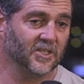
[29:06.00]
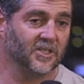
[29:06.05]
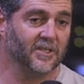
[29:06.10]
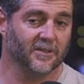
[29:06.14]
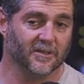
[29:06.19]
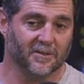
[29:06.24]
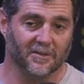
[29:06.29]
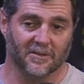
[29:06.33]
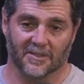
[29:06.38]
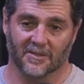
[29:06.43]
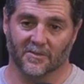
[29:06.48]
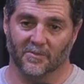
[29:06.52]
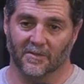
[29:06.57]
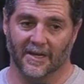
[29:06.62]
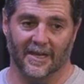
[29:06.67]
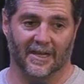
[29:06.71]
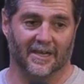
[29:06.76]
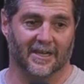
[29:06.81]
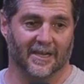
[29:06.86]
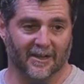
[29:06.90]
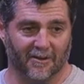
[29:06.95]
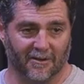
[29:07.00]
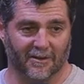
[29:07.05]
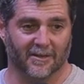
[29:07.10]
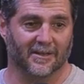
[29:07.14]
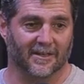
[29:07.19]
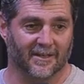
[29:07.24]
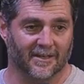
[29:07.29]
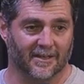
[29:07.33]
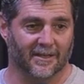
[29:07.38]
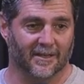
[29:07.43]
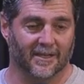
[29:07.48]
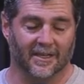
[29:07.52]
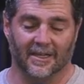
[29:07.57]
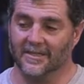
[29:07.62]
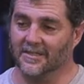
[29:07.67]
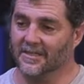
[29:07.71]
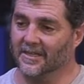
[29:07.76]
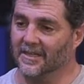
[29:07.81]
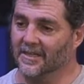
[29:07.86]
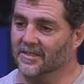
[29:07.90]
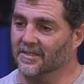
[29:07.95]
literally used when I got,
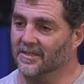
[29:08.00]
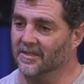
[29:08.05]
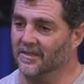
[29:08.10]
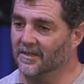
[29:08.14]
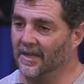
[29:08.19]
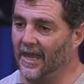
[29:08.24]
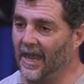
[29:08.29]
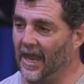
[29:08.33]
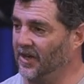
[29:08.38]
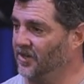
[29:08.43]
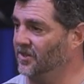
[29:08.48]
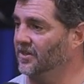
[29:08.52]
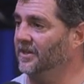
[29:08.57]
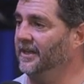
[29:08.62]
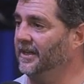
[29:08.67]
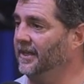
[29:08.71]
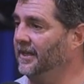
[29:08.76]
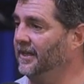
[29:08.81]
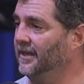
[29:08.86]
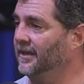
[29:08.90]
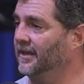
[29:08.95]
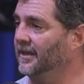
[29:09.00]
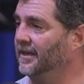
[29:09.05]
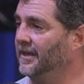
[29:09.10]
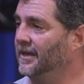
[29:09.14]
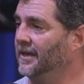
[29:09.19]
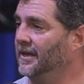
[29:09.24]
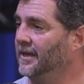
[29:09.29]
is, is to actually